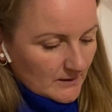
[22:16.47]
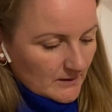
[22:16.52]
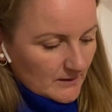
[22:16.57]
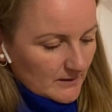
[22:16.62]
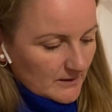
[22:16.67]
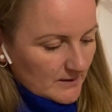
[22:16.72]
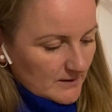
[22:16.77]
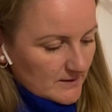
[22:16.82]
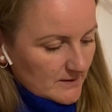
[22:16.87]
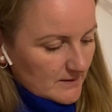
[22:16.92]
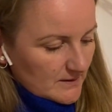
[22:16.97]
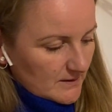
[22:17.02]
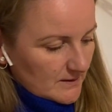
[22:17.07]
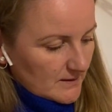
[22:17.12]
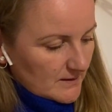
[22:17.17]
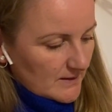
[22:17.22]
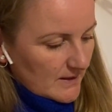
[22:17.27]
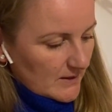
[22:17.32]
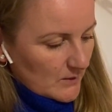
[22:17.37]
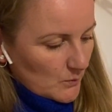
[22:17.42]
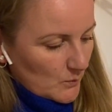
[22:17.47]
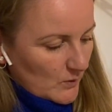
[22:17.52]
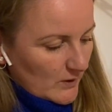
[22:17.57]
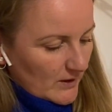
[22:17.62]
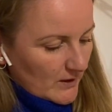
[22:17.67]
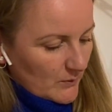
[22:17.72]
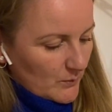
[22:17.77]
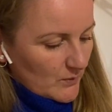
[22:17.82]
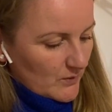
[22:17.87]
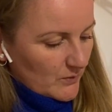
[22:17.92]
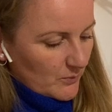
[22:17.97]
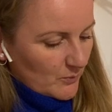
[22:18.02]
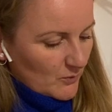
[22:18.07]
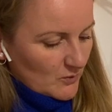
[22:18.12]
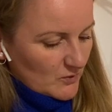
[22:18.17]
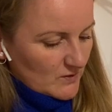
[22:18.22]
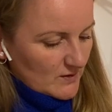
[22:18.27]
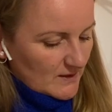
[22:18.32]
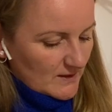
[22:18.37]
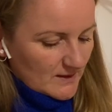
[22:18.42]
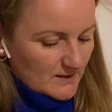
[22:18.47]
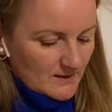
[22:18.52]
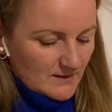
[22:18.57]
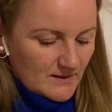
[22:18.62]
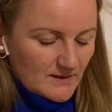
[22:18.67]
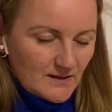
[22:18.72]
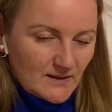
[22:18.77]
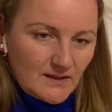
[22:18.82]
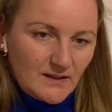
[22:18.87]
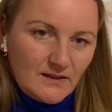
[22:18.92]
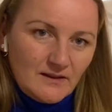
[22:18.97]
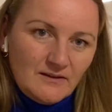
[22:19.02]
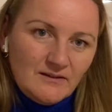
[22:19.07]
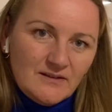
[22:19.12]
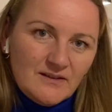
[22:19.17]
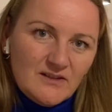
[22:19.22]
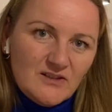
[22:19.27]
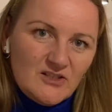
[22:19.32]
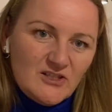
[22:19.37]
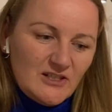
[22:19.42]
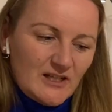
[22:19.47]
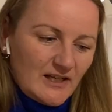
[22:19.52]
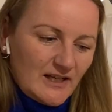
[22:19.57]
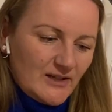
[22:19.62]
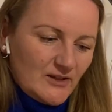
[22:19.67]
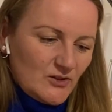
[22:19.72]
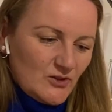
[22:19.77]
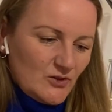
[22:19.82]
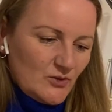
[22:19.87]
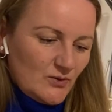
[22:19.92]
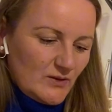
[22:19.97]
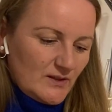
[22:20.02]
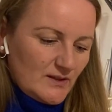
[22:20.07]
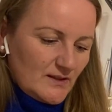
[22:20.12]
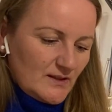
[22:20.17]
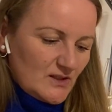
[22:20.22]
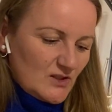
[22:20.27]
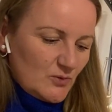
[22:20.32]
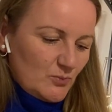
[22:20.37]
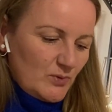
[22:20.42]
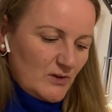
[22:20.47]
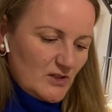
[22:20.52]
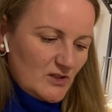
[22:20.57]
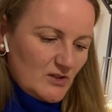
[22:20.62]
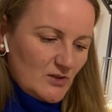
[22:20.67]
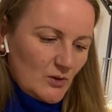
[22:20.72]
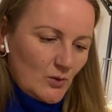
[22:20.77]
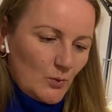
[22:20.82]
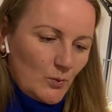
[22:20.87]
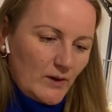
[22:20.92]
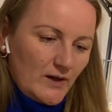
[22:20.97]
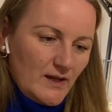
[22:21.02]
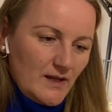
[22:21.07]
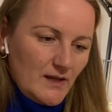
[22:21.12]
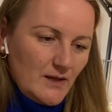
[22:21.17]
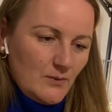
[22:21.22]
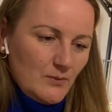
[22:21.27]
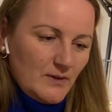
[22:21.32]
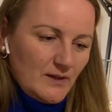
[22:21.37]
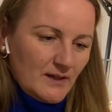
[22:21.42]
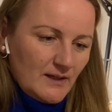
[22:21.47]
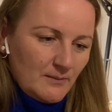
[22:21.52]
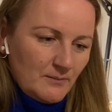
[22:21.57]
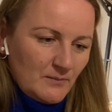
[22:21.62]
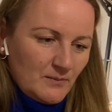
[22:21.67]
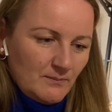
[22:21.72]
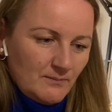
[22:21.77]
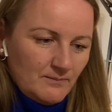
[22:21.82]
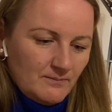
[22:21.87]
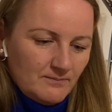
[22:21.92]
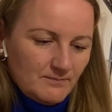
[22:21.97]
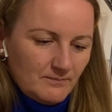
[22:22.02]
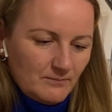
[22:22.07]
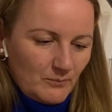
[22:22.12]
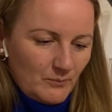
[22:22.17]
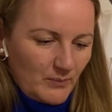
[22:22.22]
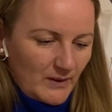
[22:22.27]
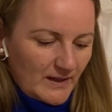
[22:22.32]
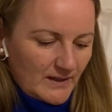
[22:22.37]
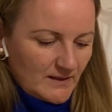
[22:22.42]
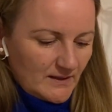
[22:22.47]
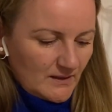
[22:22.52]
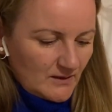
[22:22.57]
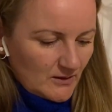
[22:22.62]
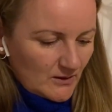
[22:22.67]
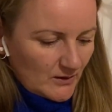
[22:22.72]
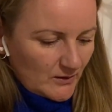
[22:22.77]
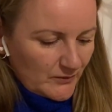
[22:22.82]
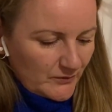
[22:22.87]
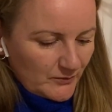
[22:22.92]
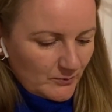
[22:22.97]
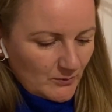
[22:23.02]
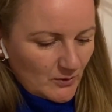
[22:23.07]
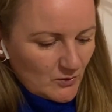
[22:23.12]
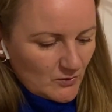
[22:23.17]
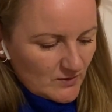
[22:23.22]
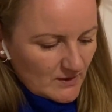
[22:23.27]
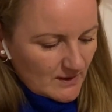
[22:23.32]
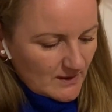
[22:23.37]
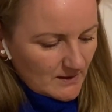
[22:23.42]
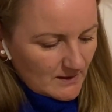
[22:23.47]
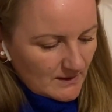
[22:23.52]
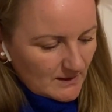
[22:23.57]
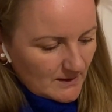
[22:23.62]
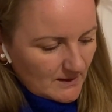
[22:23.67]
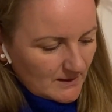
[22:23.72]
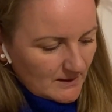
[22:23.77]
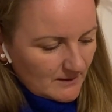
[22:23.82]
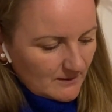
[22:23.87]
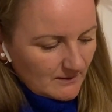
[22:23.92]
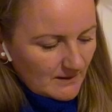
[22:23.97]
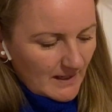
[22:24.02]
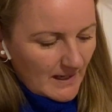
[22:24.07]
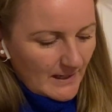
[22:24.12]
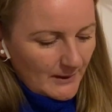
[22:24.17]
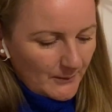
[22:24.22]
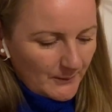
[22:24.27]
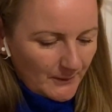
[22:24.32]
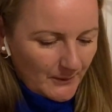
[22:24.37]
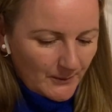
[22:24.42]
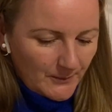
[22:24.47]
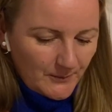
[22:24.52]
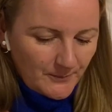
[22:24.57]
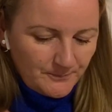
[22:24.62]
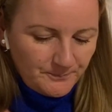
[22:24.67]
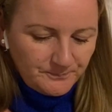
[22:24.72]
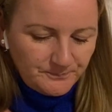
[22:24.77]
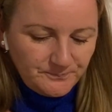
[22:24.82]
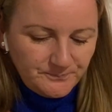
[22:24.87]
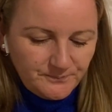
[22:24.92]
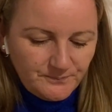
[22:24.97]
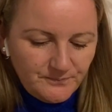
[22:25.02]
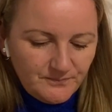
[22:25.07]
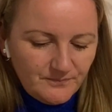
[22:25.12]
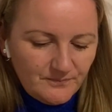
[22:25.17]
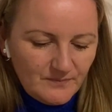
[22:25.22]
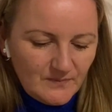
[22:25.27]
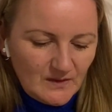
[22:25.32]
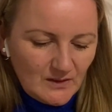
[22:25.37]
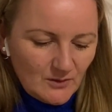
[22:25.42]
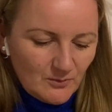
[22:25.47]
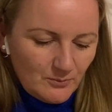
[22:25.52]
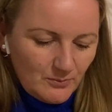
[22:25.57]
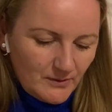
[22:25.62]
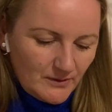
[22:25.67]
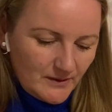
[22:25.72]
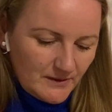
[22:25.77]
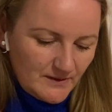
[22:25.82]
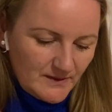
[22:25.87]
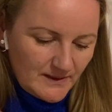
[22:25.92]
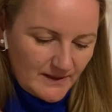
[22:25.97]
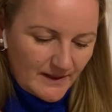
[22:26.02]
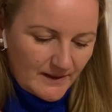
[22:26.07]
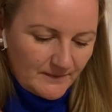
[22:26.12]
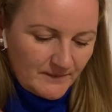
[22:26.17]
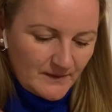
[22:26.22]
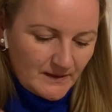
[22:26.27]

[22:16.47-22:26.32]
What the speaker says: is it that way with mosaic knitting? Shall I do it in a special way when I'm binding off mosaic knitting? I don't know, but yeah,